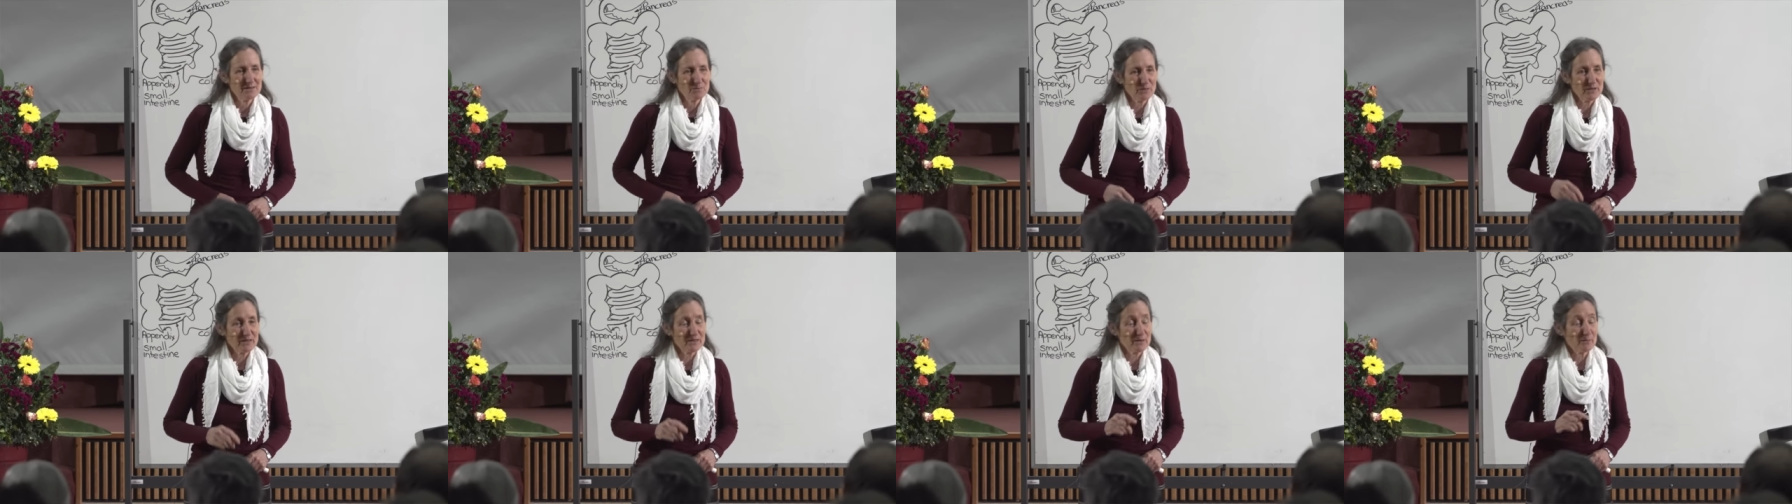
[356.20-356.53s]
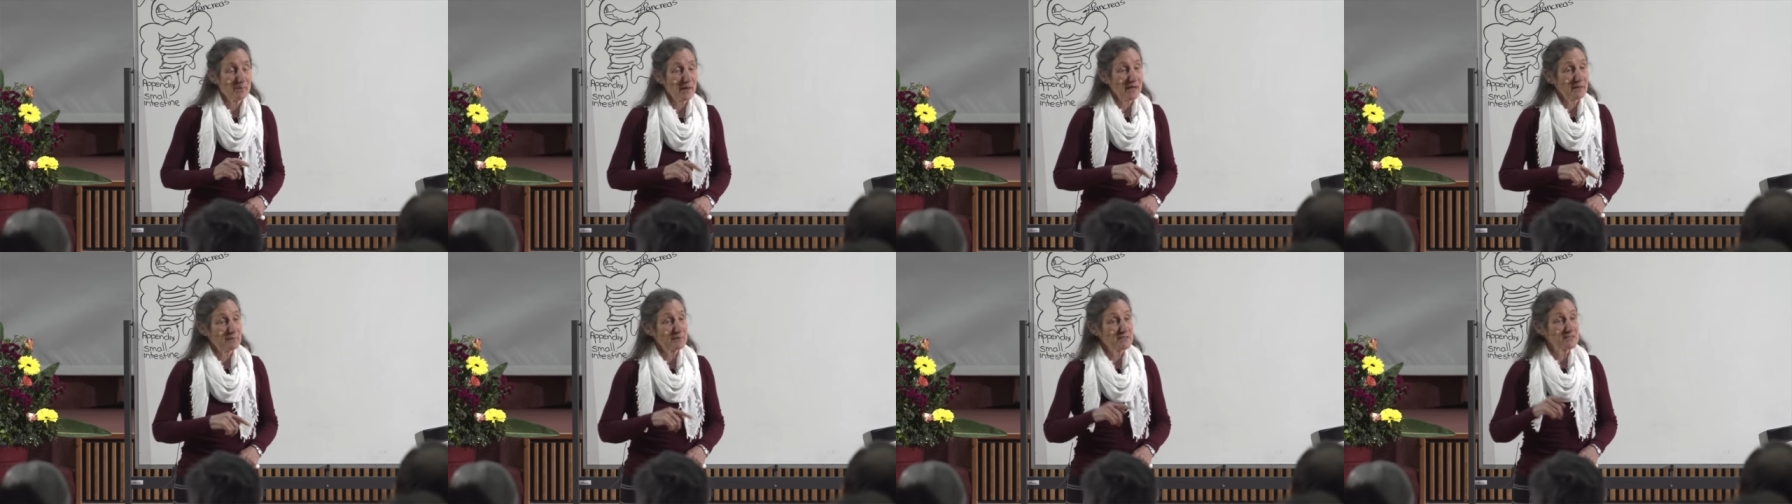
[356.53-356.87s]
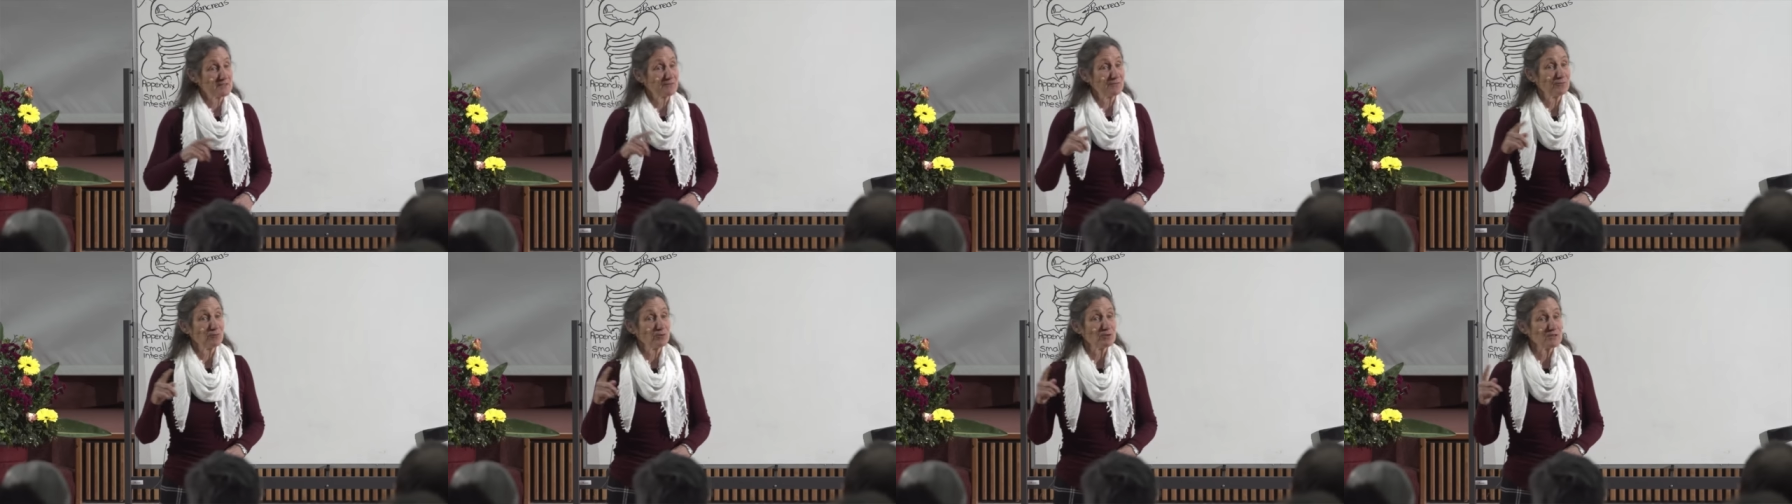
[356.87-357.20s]
When the baby's
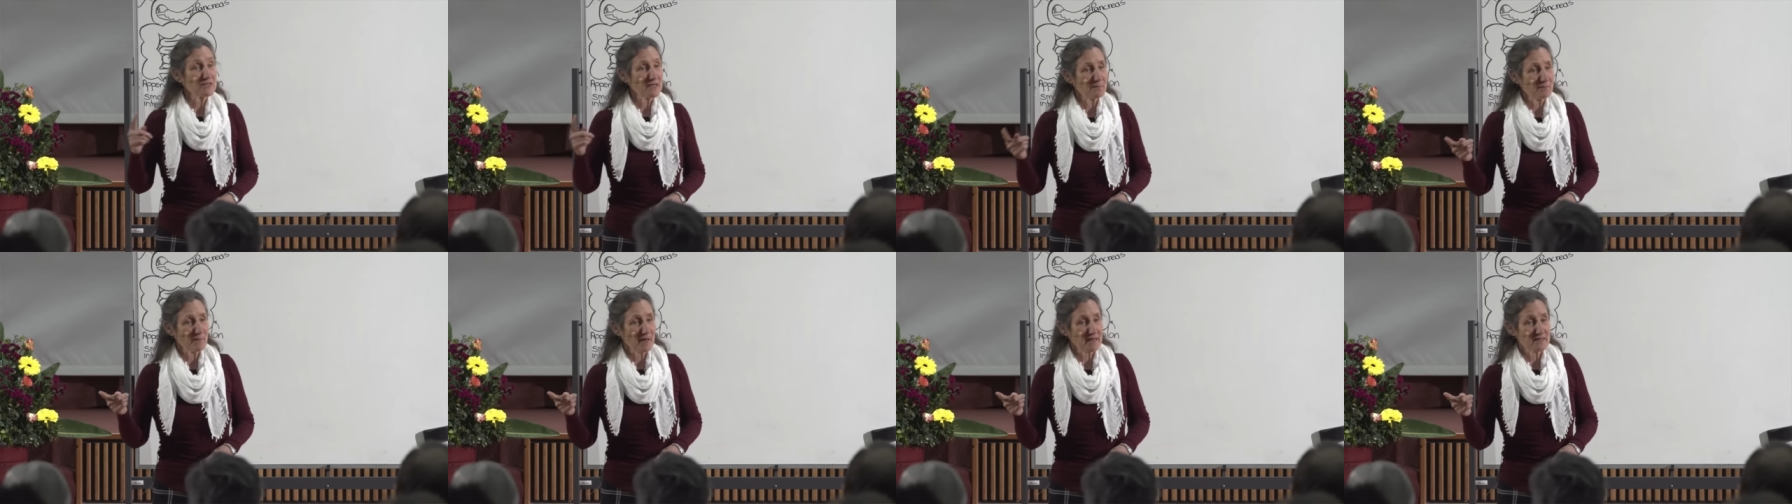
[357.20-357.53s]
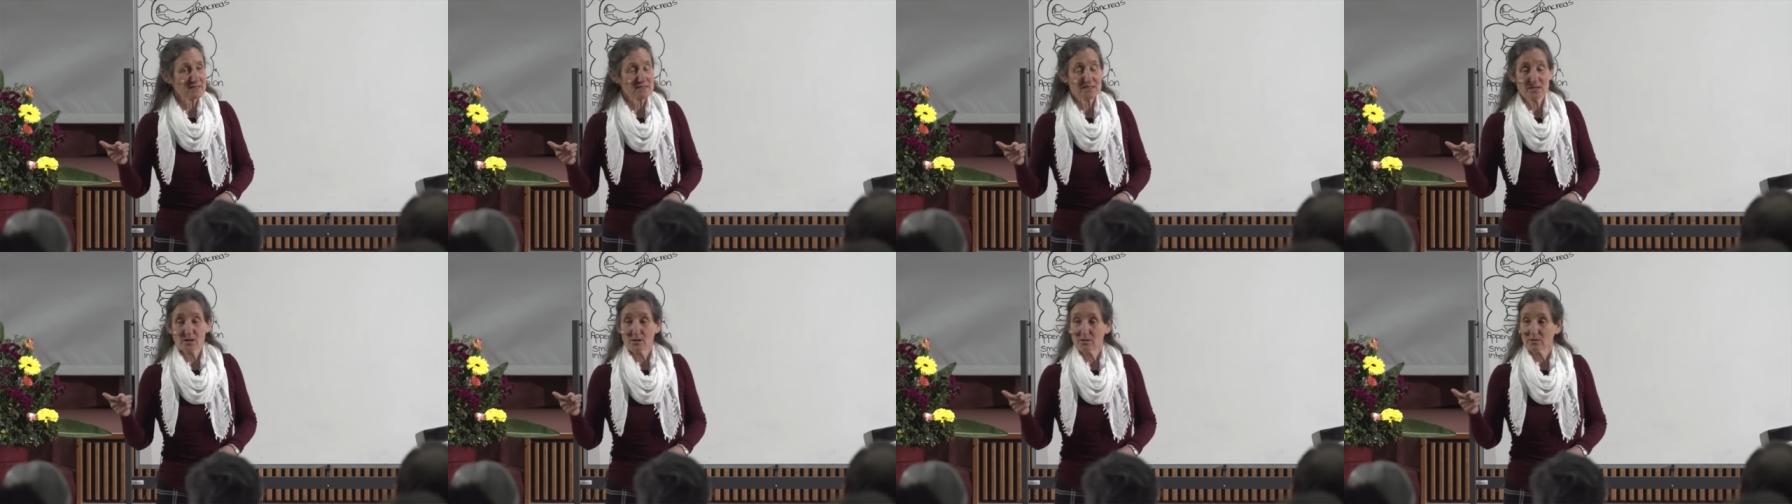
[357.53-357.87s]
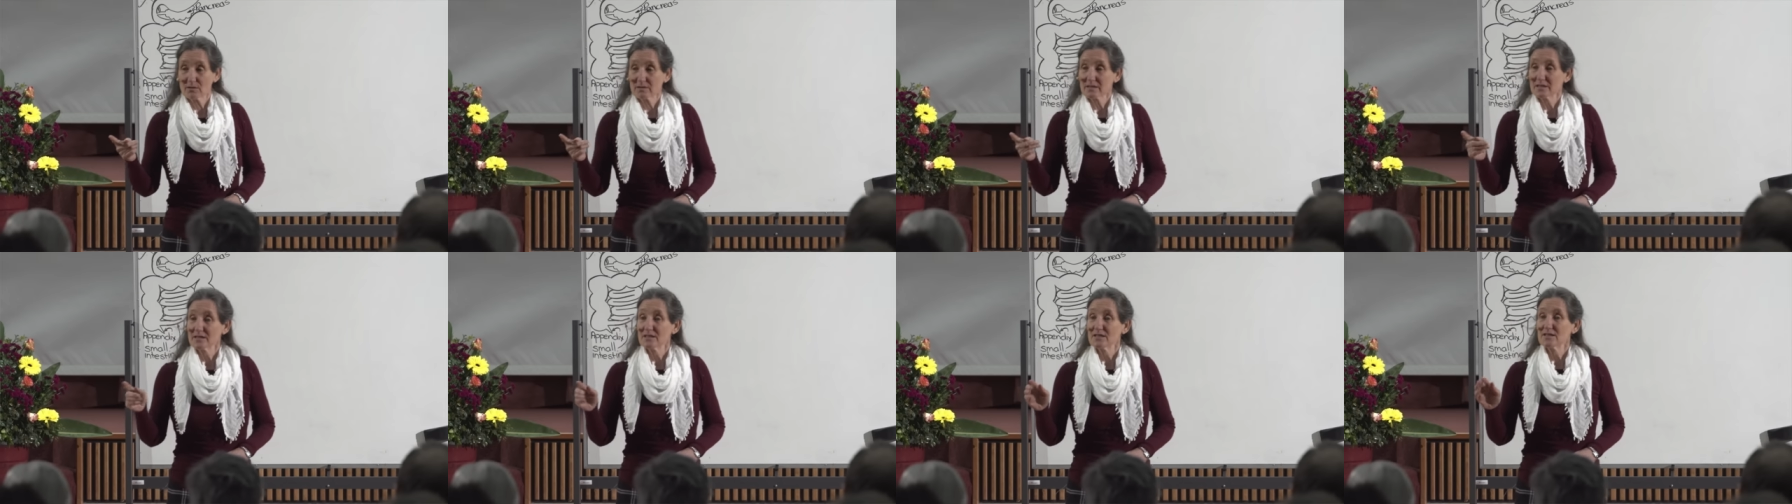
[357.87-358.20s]
14 months
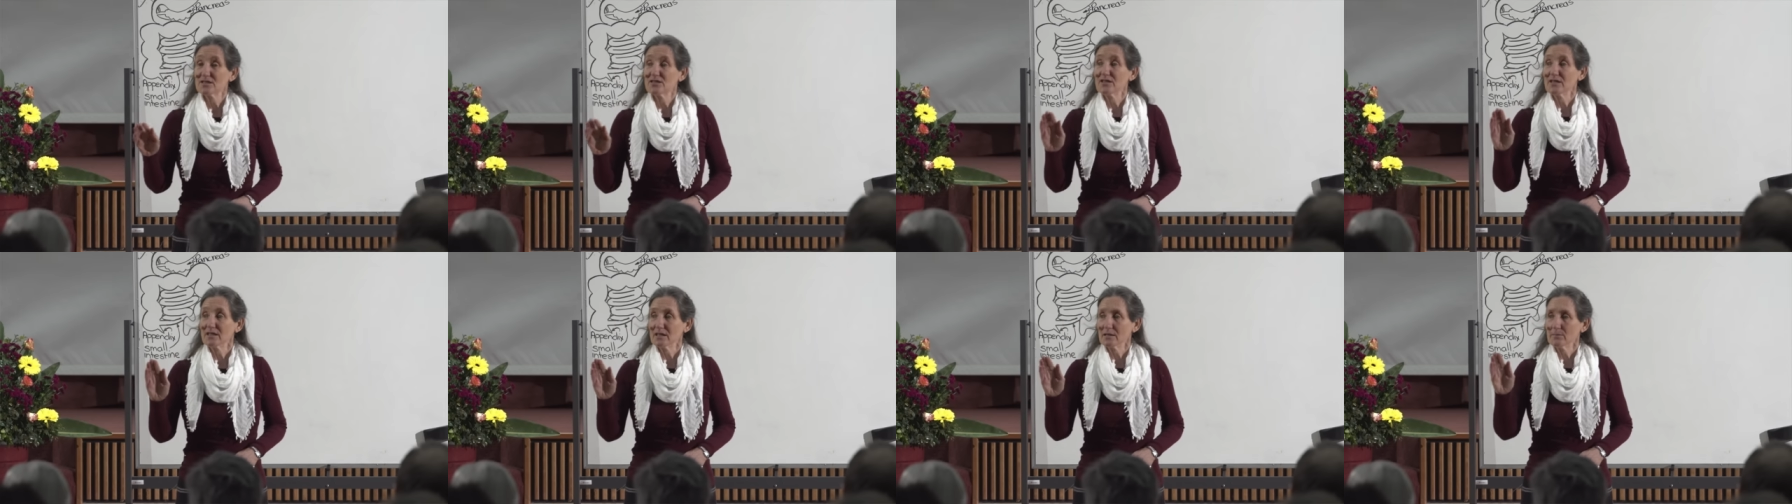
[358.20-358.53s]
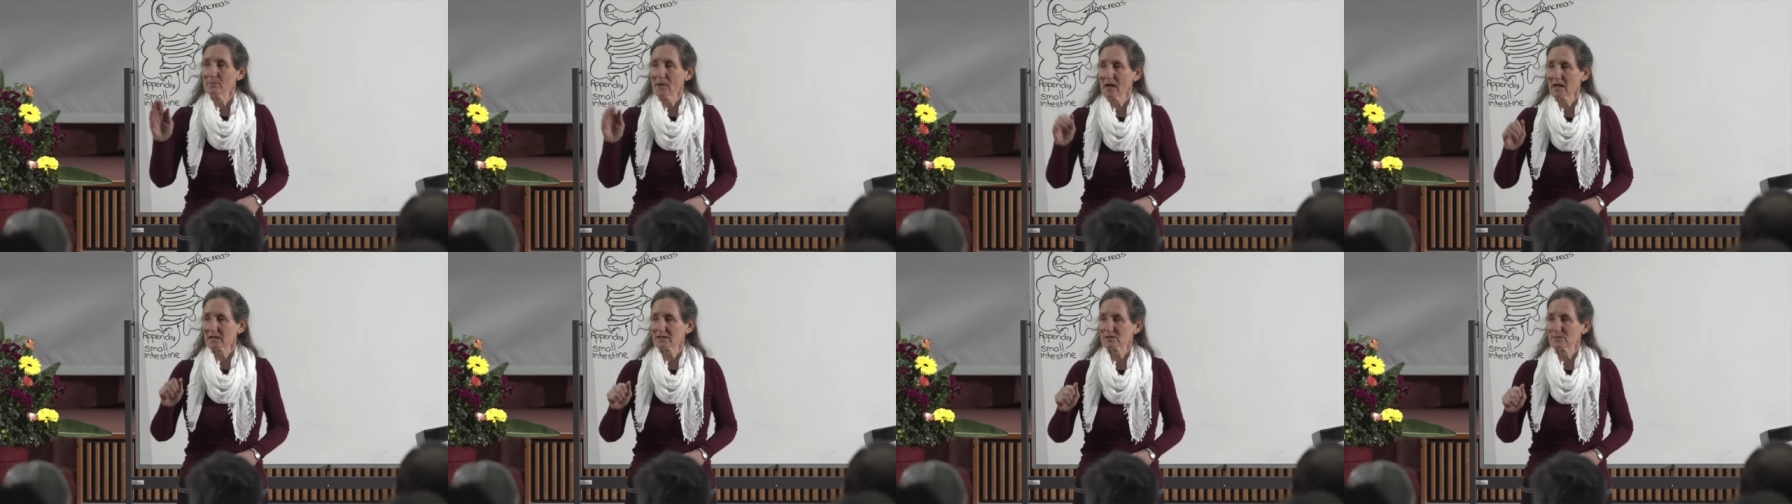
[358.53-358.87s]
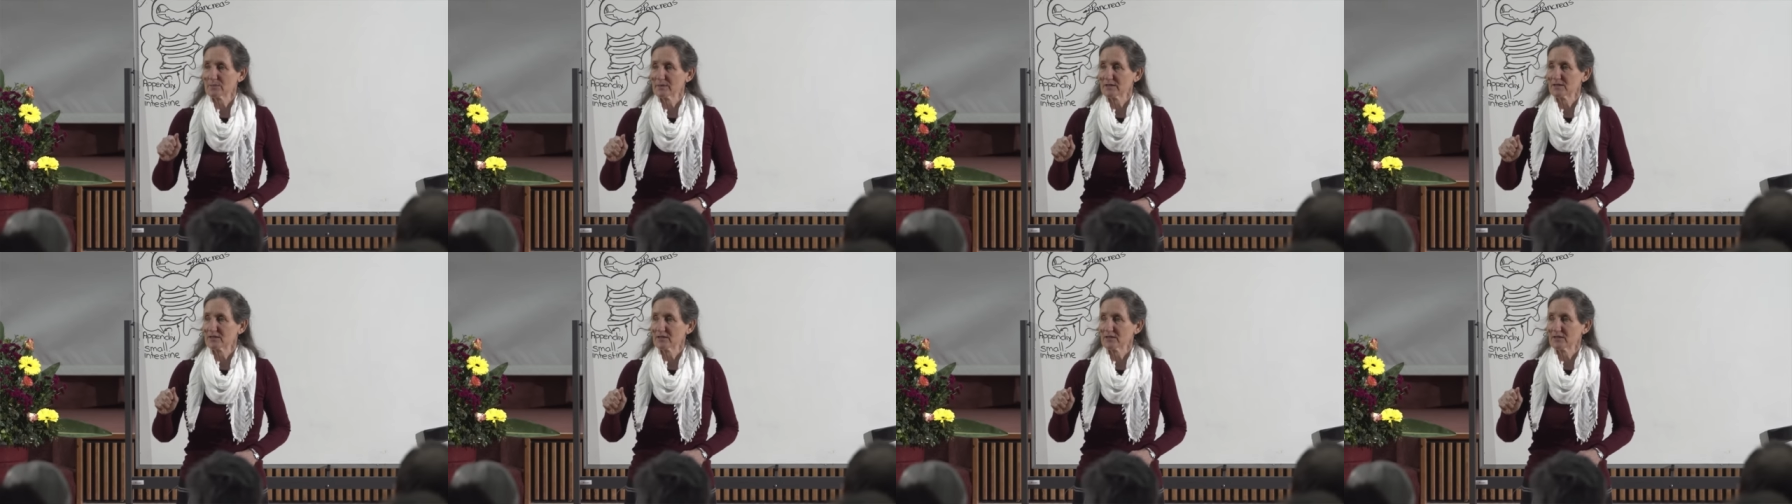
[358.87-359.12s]
old, she emails me.